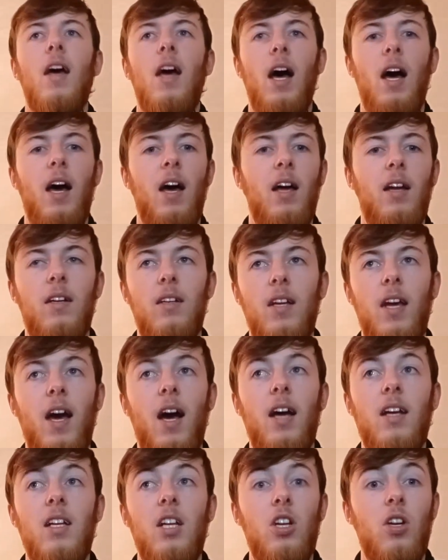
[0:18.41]
and yeah,
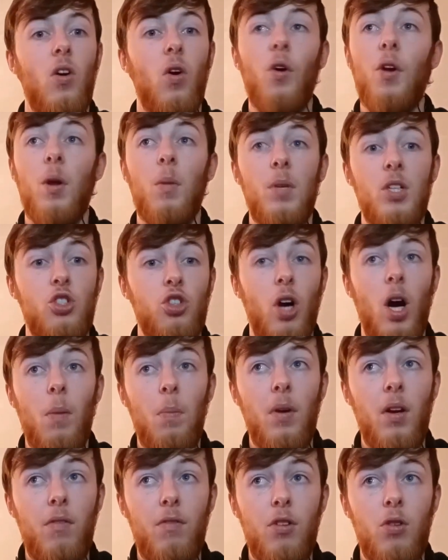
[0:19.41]
I didn't know they'd be
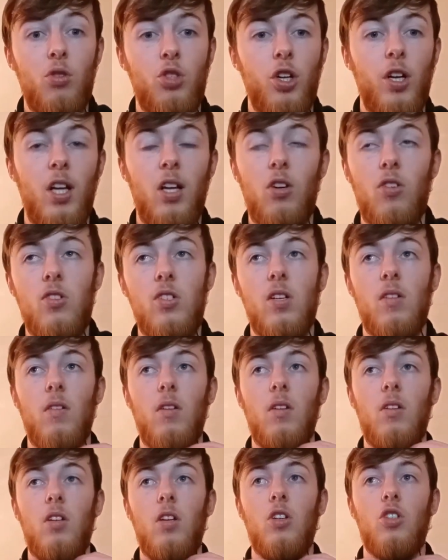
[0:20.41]
dropping a few trailers.
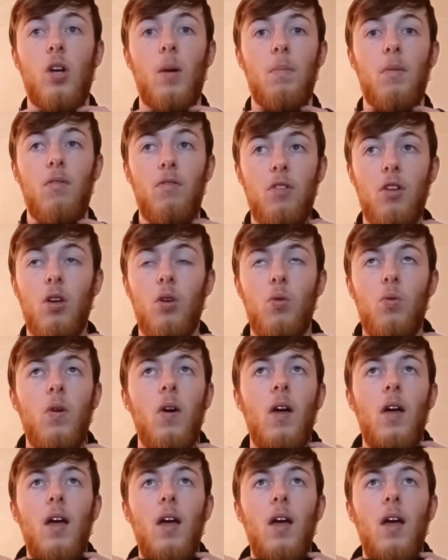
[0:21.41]
They dropped a few,